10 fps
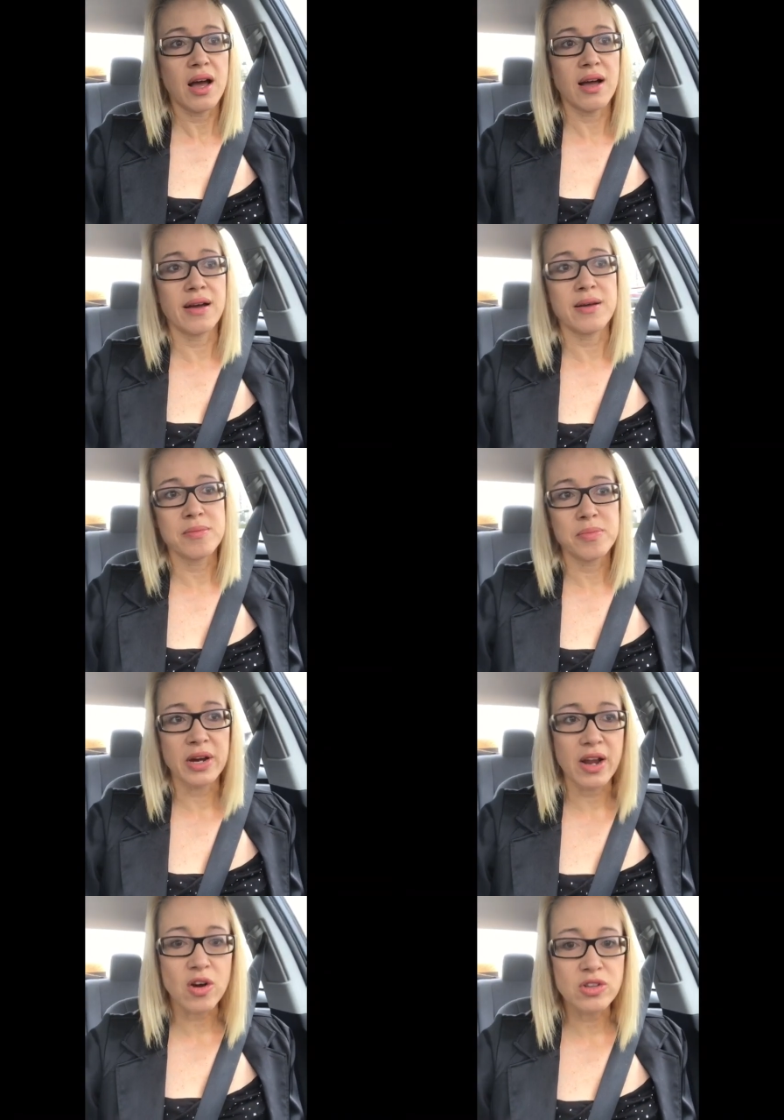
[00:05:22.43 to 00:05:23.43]
Um,
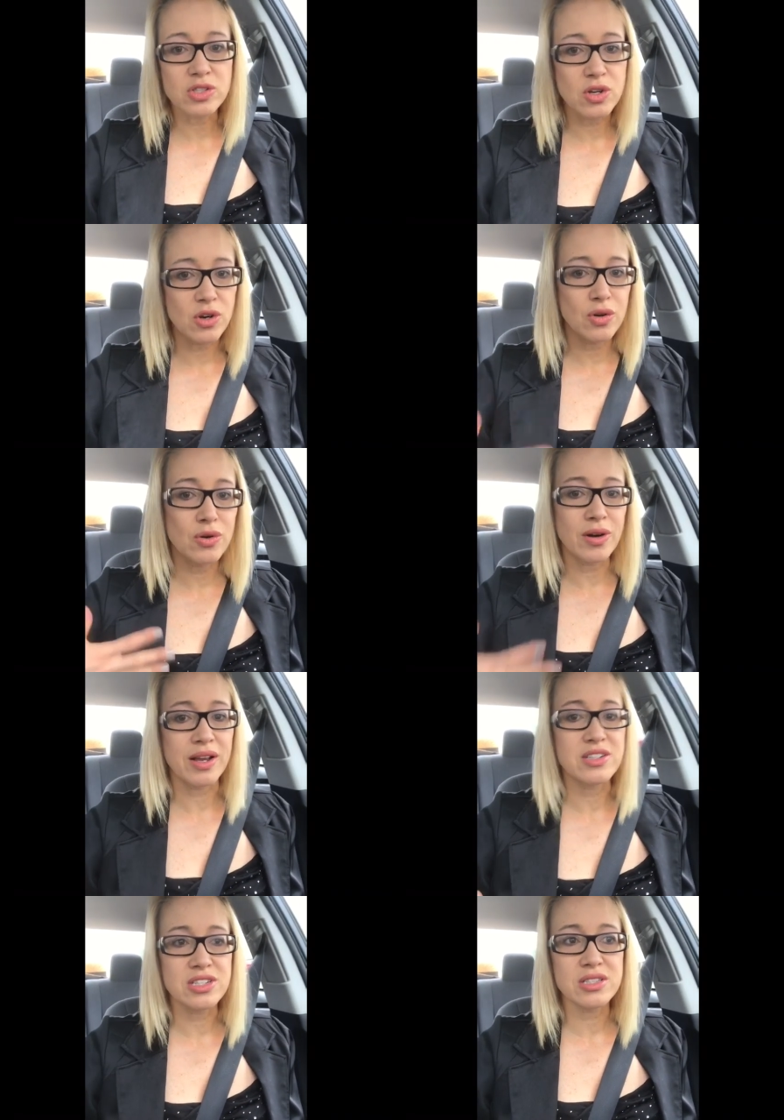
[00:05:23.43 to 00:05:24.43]
but I also,
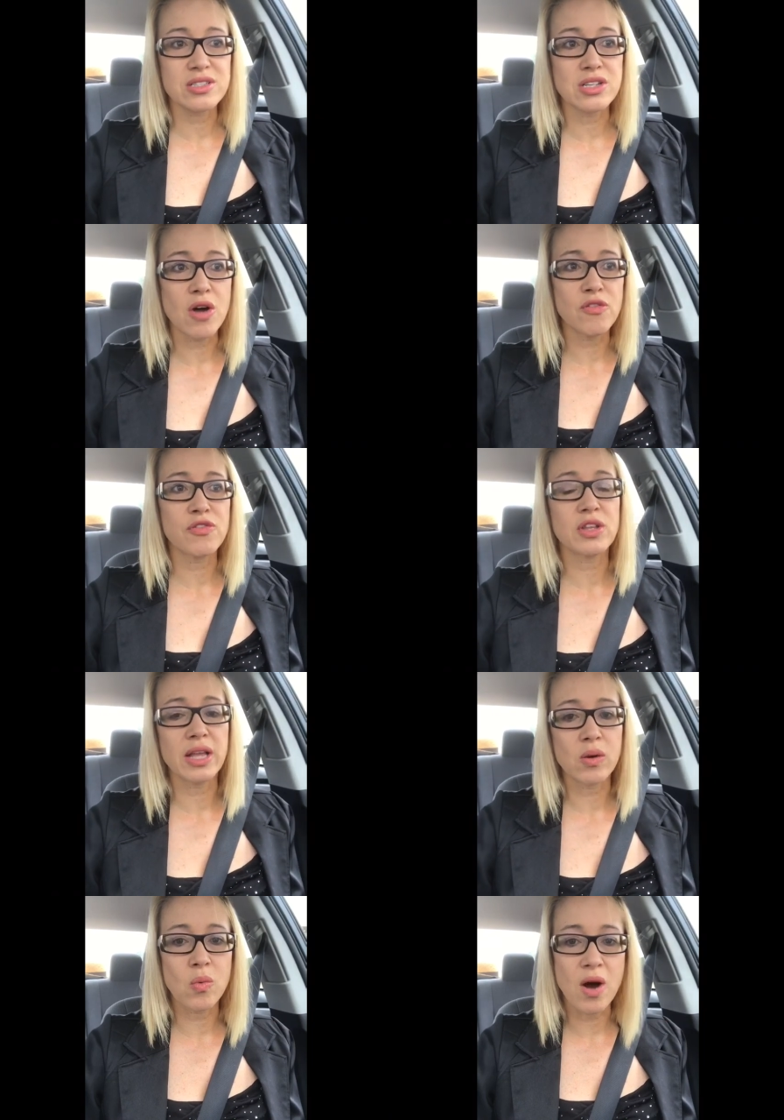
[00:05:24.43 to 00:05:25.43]
I just don't feel
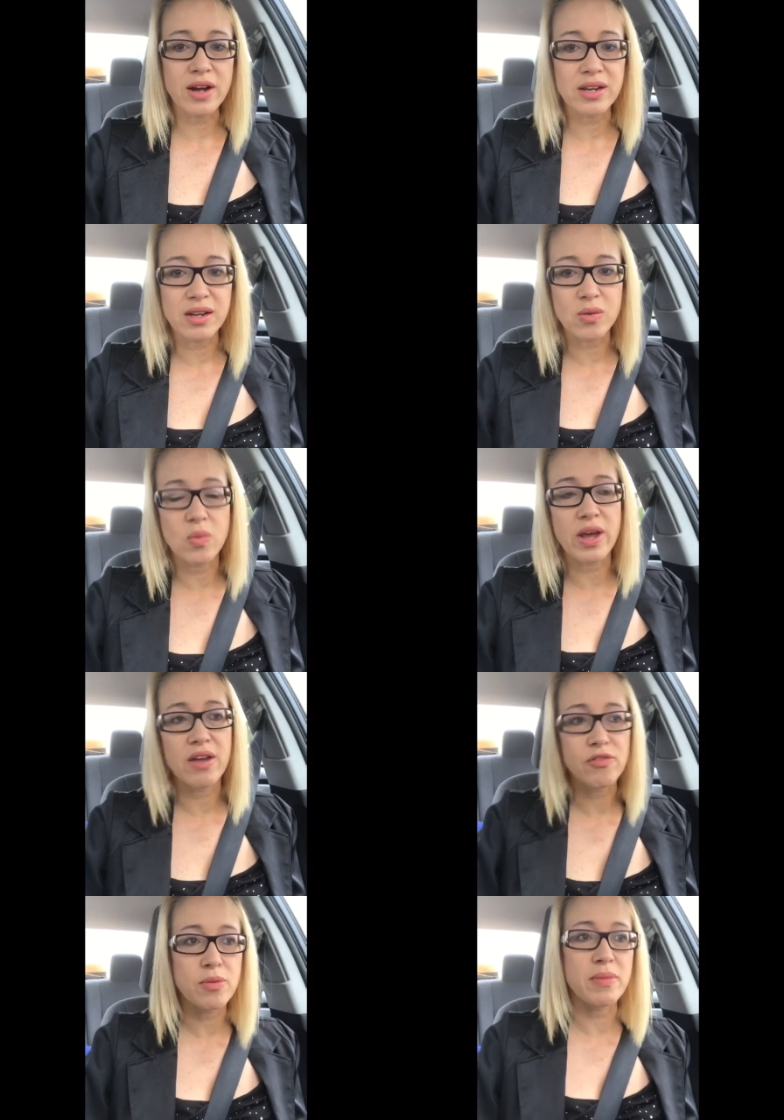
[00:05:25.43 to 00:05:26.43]
like walking
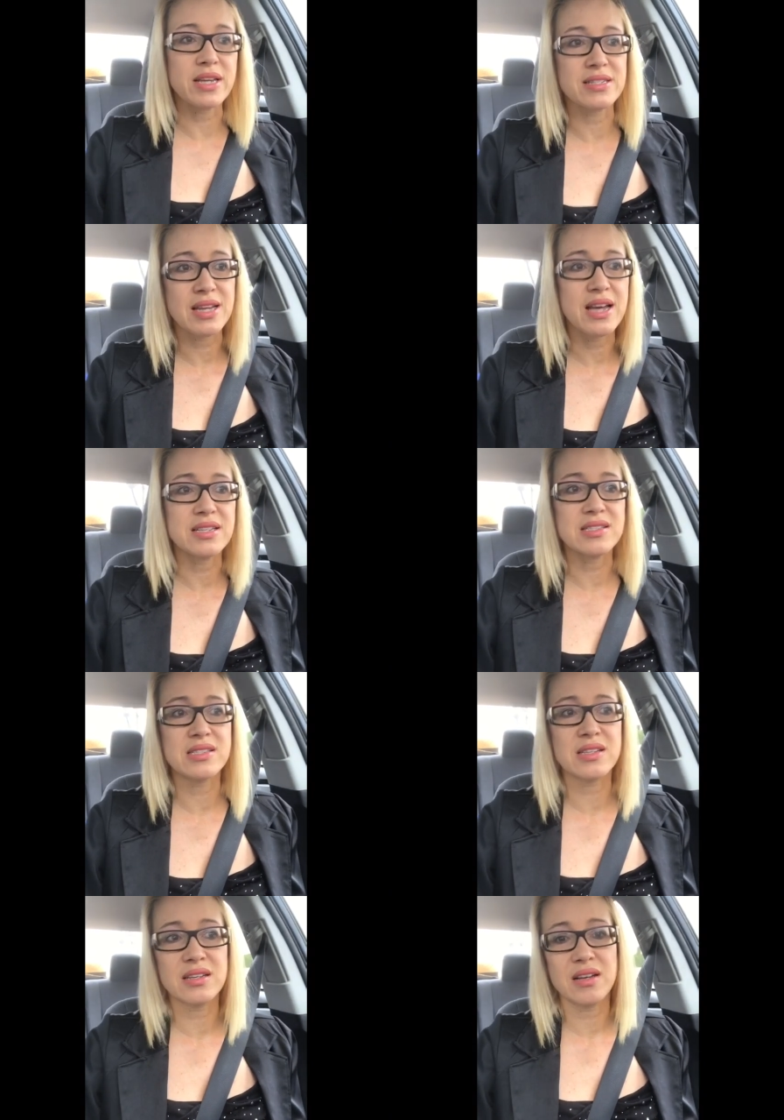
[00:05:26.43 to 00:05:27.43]
away from my
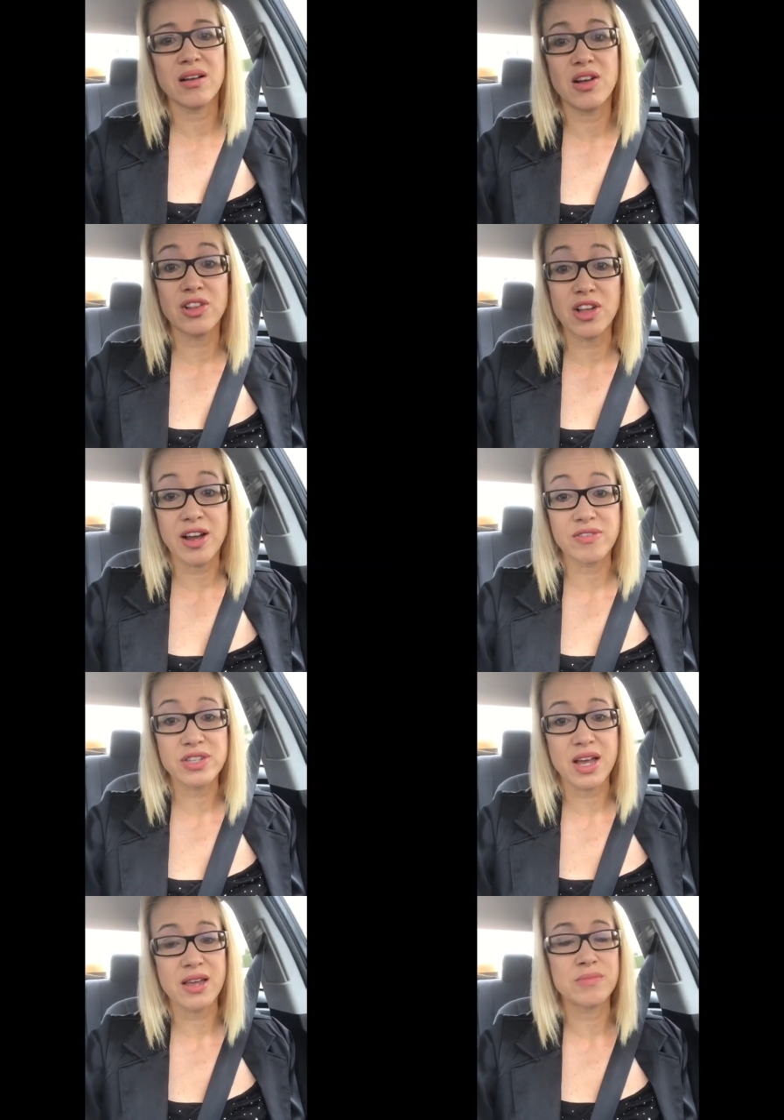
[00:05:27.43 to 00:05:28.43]
desk a lot of
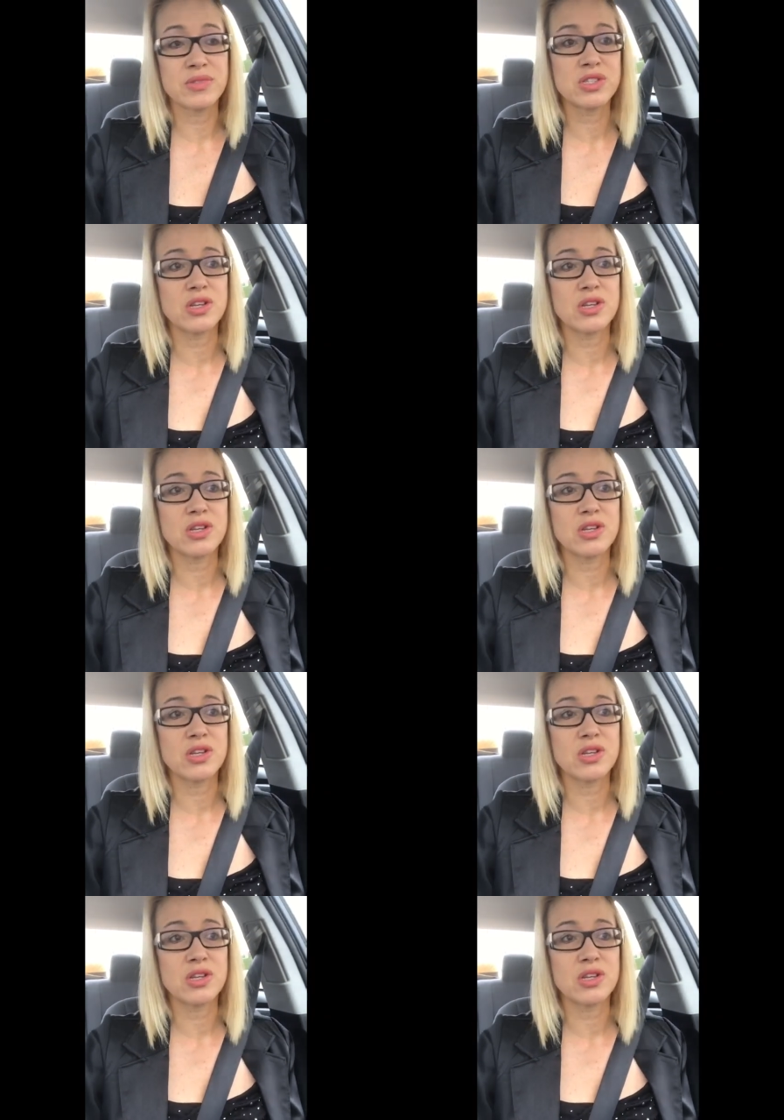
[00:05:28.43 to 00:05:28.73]
times.